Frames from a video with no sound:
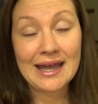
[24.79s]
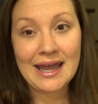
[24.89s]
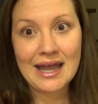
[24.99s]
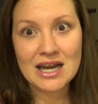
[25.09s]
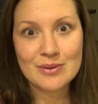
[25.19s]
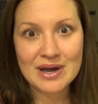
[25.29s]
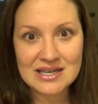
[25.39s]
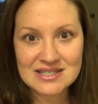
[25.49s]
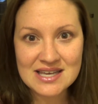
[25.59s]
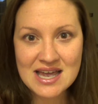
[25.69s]

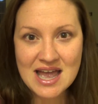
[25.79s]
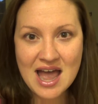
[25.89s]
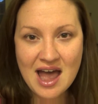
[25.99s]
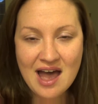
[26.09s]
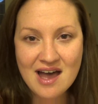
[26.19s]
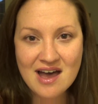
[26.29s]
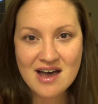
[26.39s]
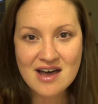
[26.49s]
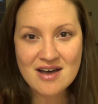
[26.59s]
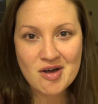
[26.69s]
Anyways,
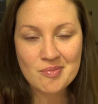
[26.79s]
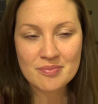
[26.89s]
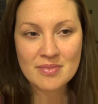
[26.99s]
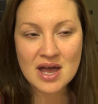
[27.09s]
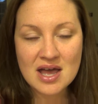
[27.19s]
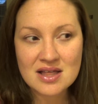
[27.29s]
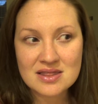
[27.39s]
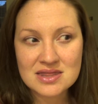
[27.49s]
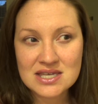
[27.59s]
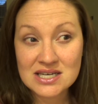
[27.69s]
um,
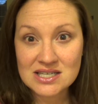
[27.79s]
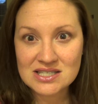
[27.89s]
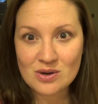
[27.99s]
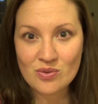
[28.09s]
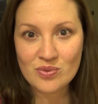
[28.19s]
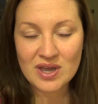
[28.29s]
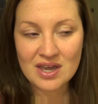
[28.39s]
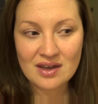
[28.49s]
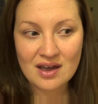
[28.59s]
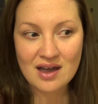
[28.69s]
this
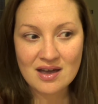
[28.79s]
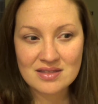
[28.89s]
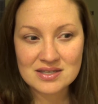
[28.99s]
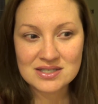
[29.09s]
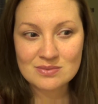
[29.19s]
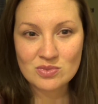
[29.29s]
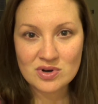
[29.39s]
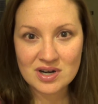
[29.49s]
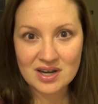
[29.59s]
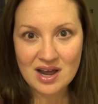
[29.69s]
week this
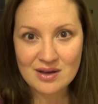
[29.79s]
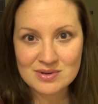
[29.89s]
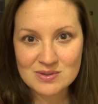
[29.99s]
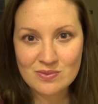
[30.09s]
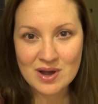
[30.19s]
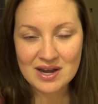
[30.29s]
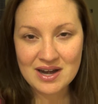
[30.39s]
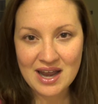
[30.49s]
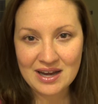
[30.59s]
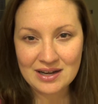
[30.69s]
morning I was
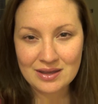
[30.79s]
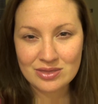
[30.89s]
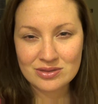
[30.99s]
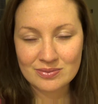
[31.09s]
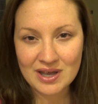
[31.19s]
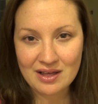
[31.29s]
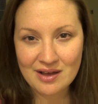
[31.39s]
183.